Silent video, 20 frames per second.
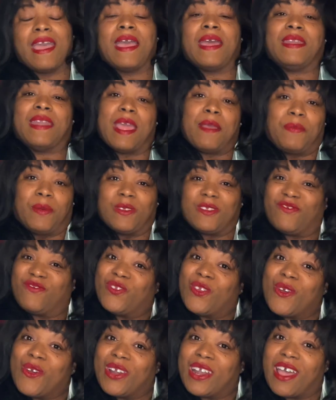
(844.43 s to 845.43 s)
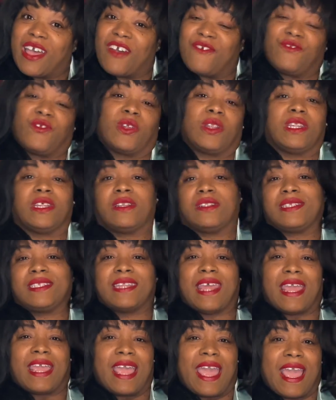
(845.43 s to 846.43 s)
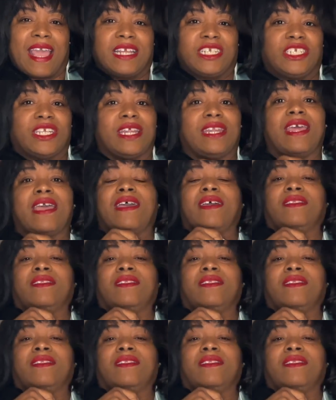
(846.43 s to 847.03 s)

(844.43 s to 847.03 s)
Naples, Florida for a little staycation.